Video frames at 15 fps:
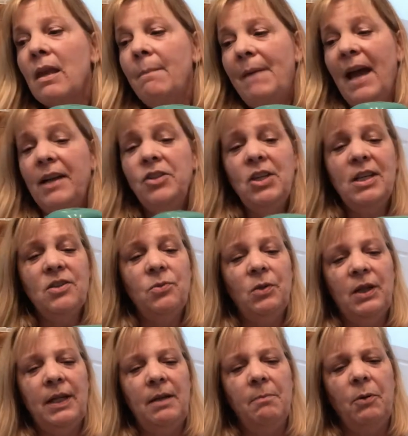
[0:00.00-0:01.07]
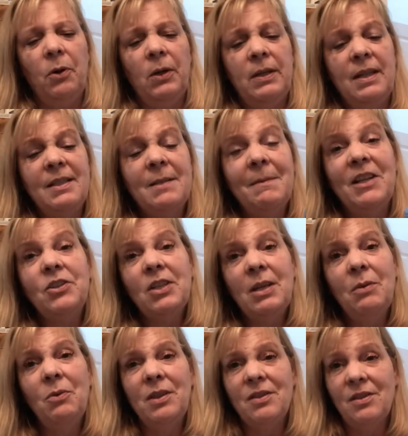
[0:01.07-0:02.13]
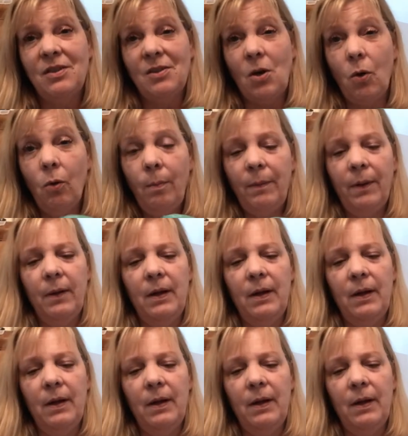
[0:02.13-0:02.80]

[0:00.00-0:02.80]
packaging is really important, especially with soap.